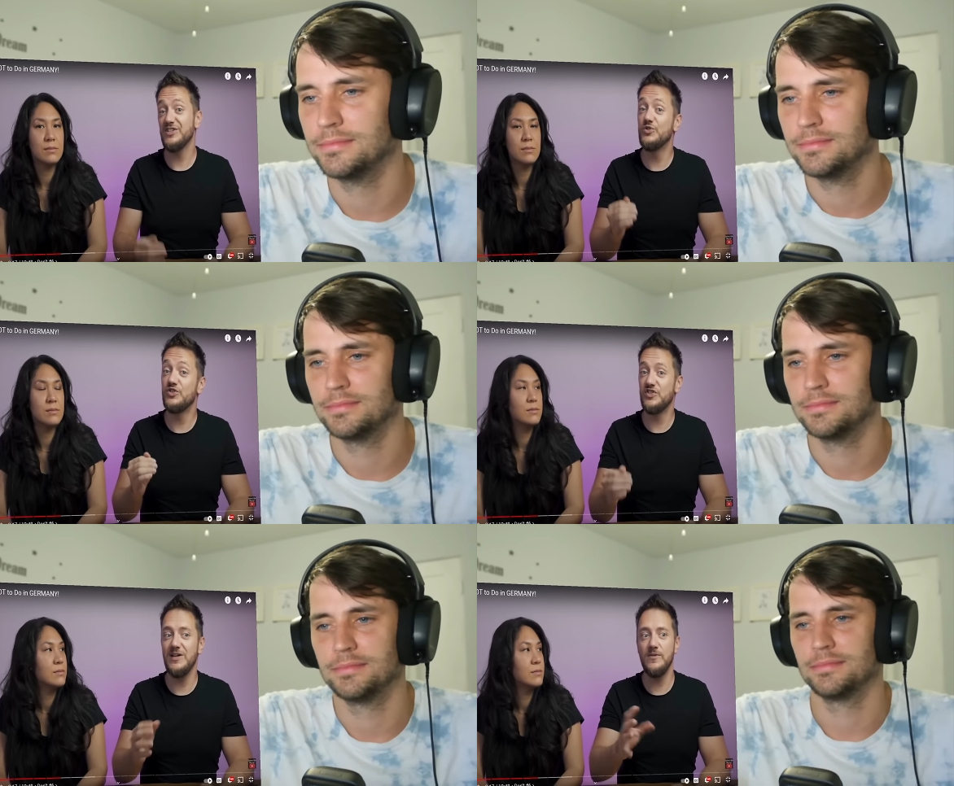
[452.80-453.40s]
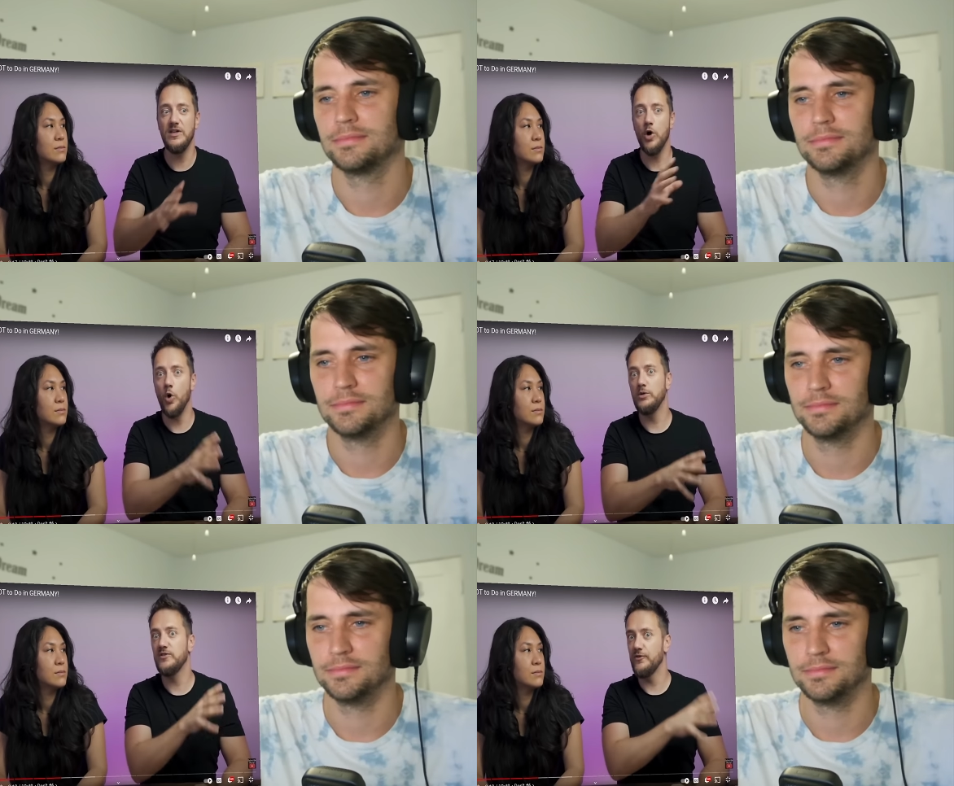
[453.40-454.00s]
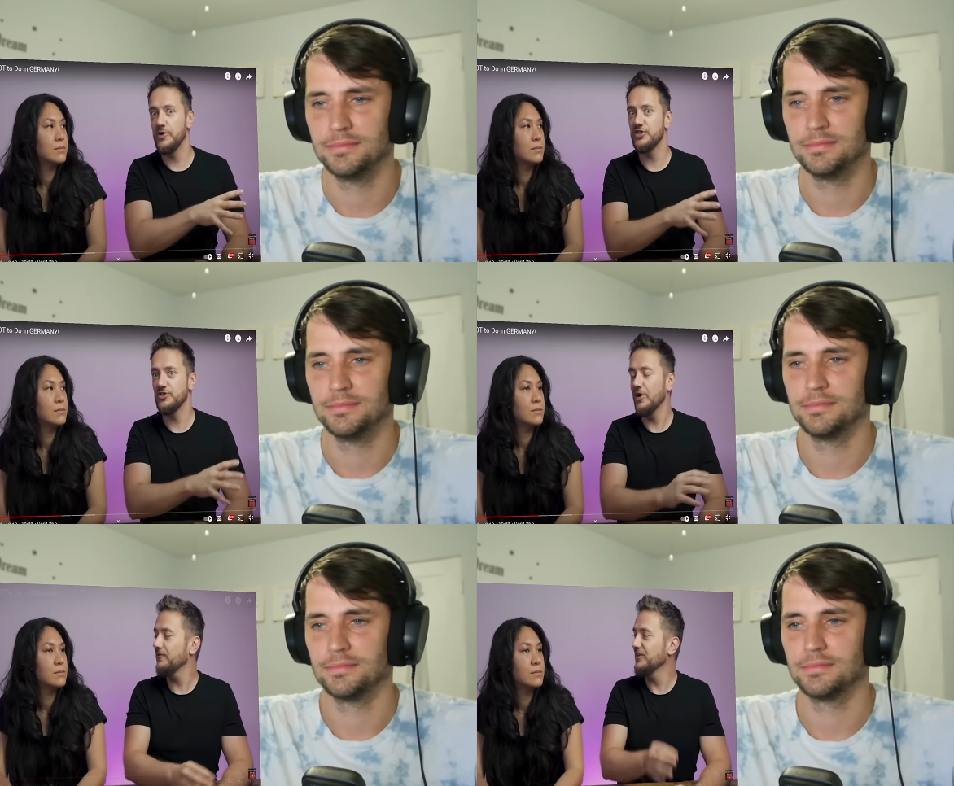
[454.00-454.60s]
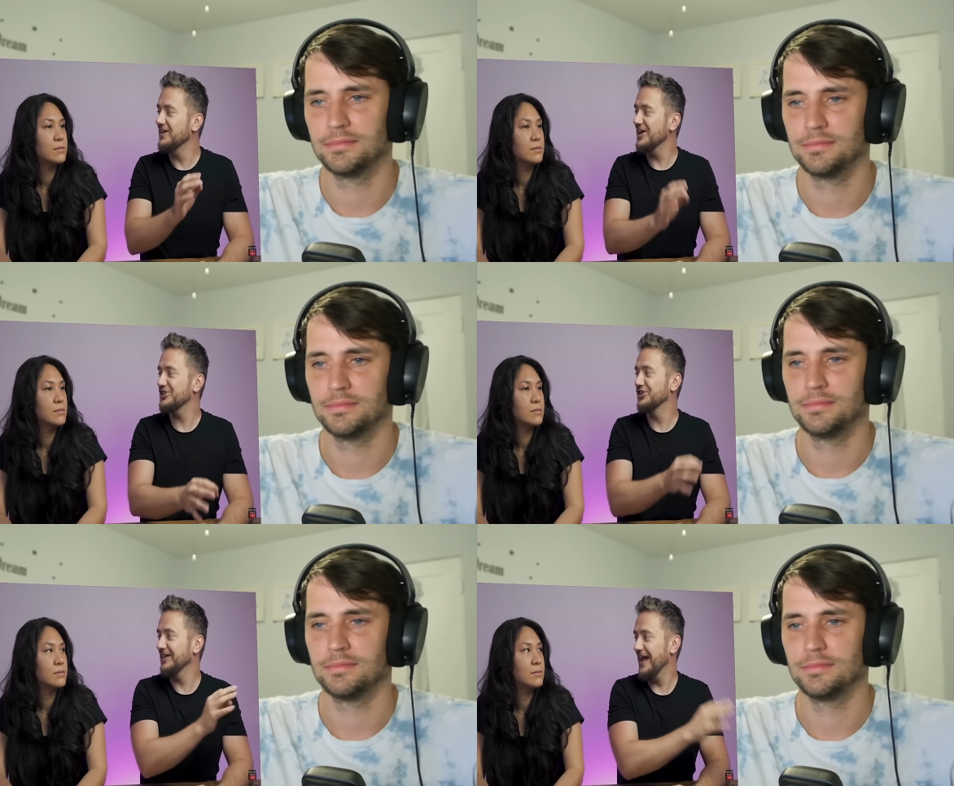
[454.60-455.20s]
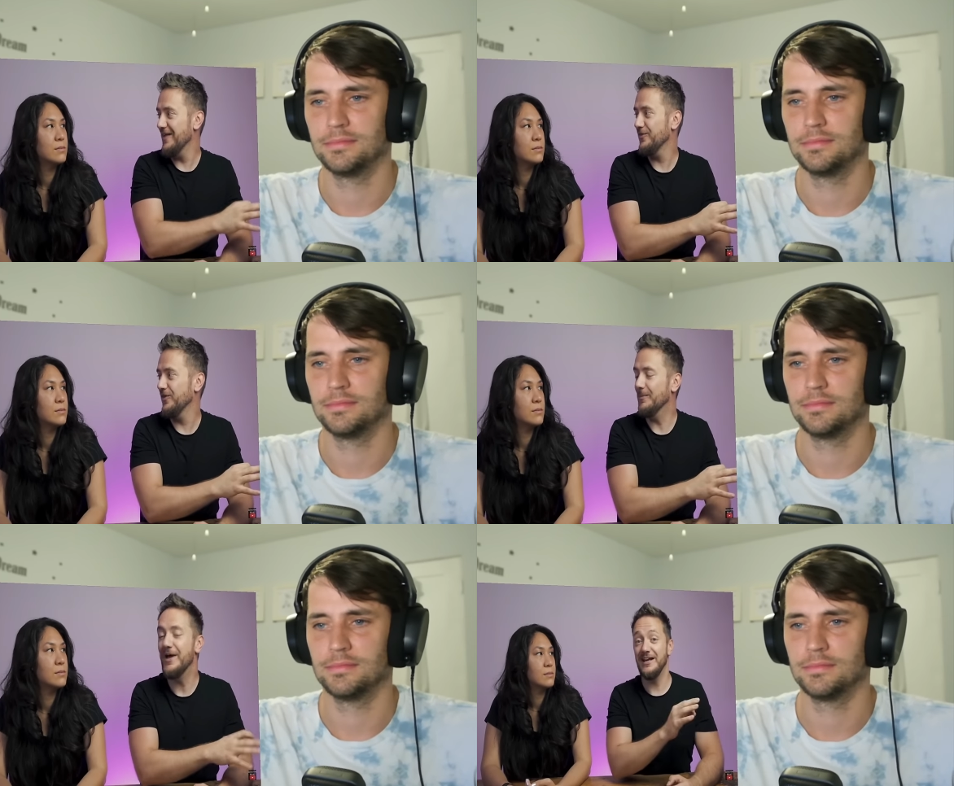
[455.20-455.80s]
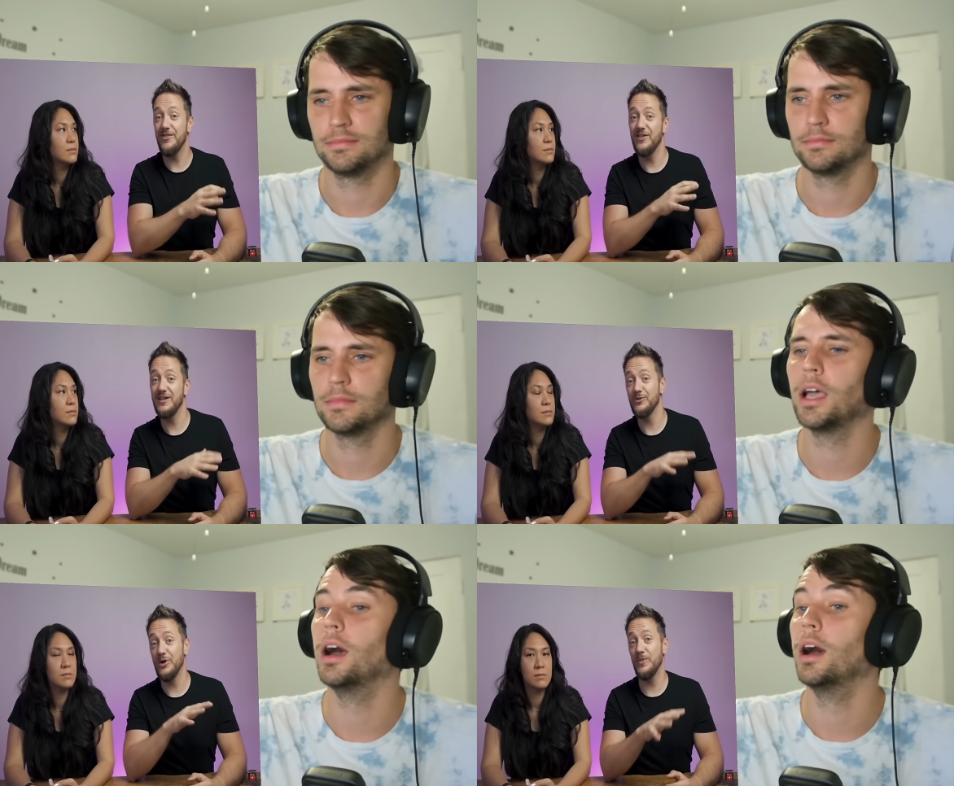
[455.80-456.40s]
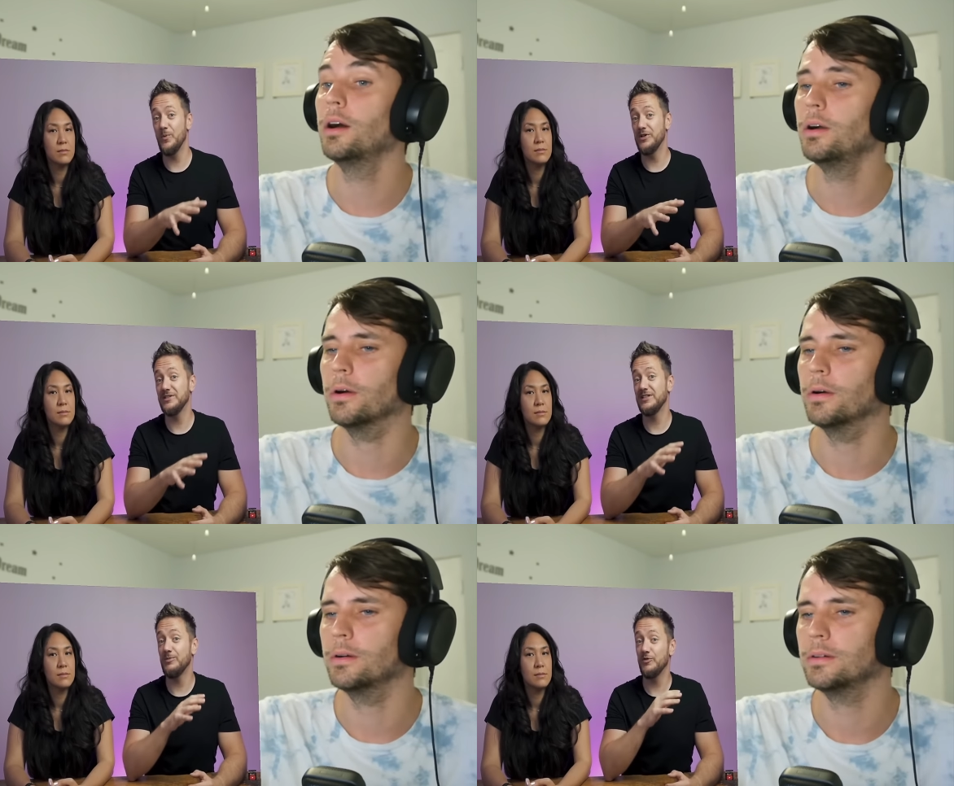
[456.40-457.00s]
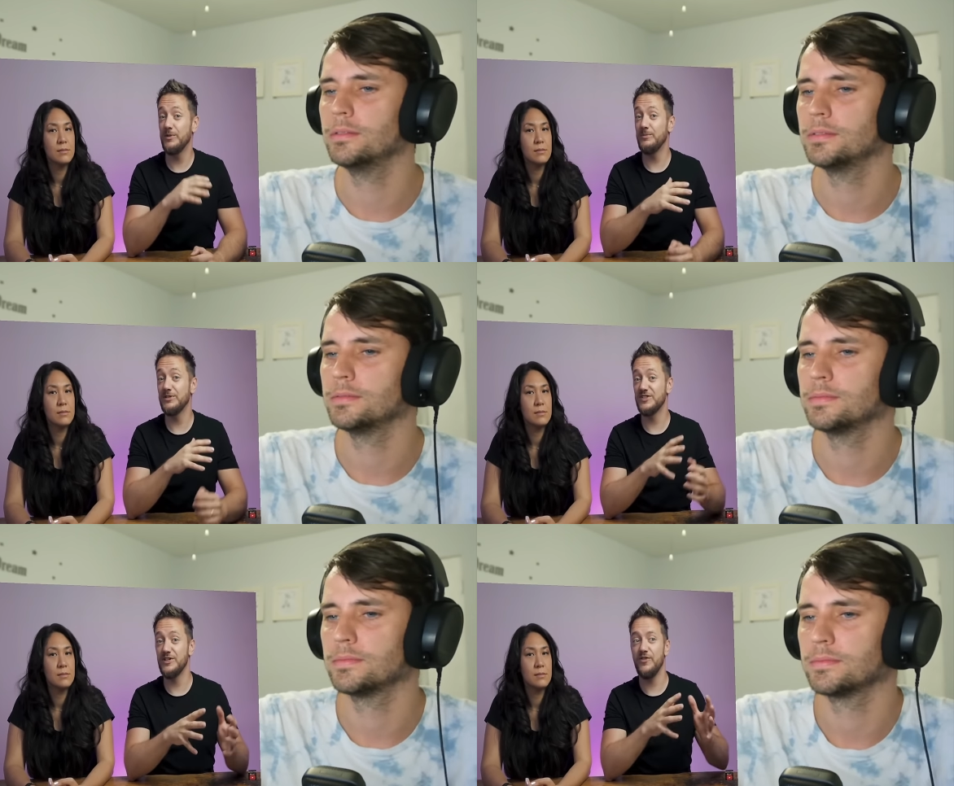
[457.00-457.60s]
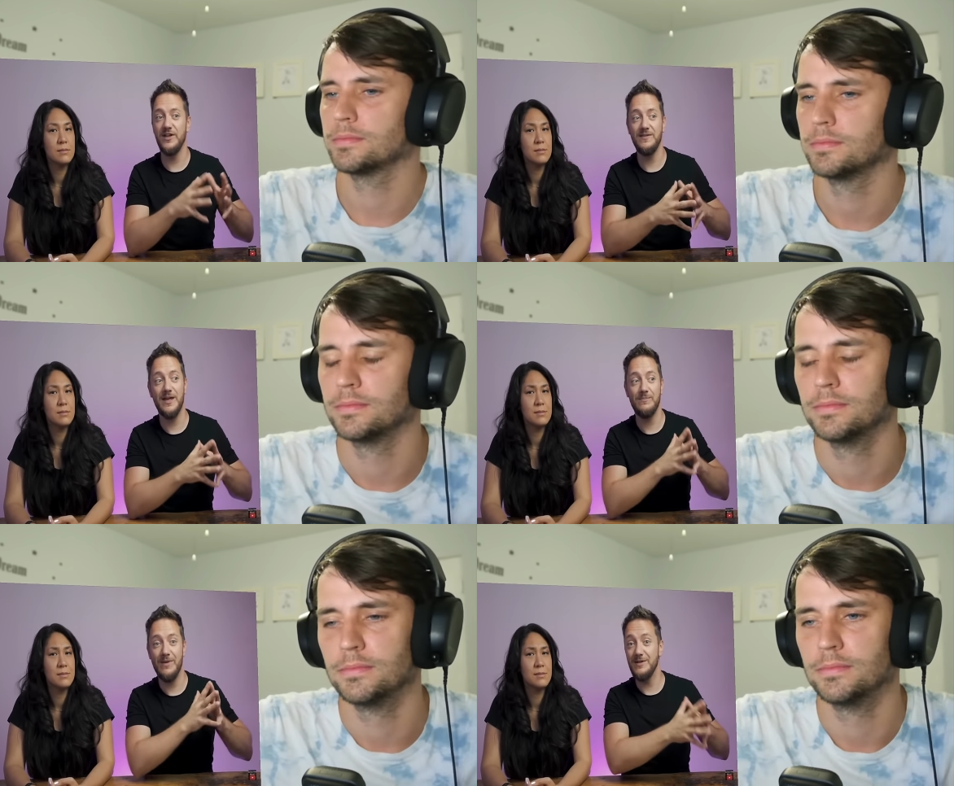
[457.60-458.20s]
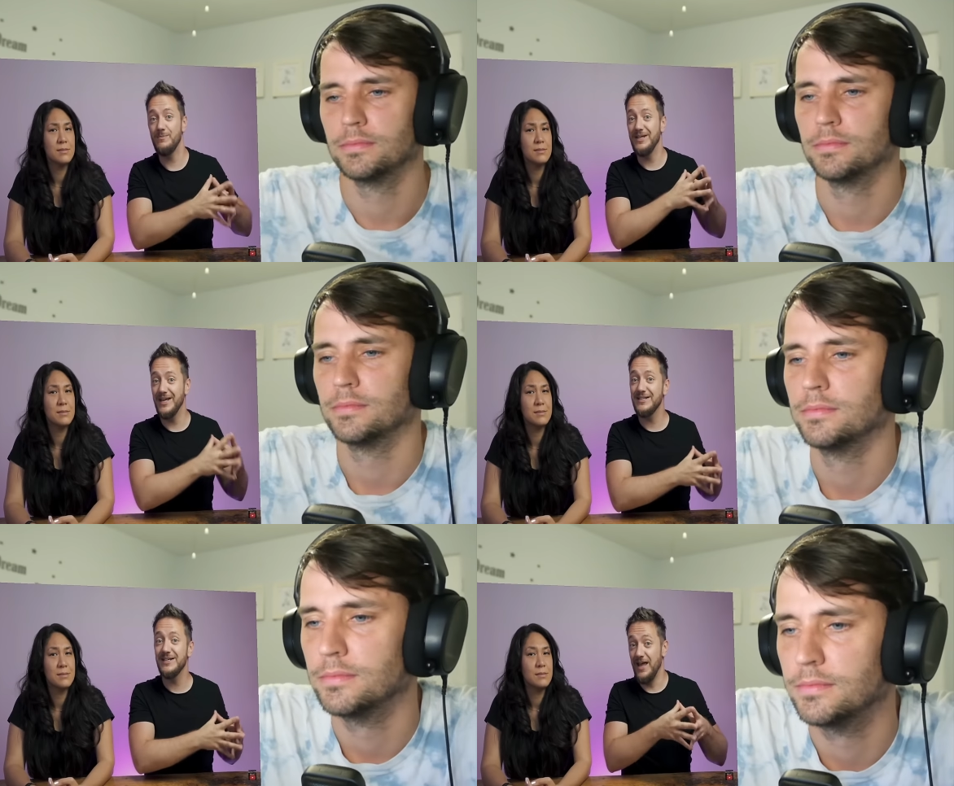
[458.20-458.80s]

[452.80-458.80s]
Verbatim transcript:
Speaker 1: to sing the old version of the national anthem. And I think around oh. the world, a oh. couple of people still think that might be it.